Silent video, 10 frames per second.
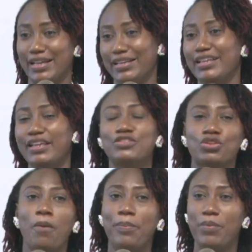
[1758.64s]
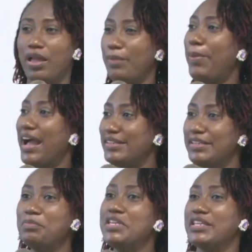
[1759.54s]
So pardon
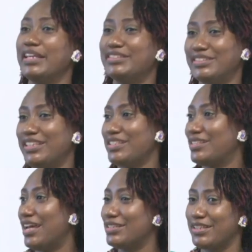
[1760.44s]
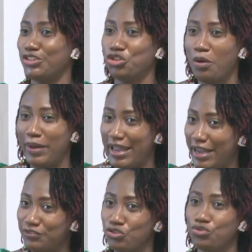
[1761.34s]
me. It's just that the job I have
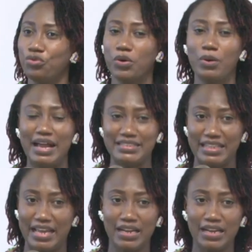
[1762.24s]
to do requires that.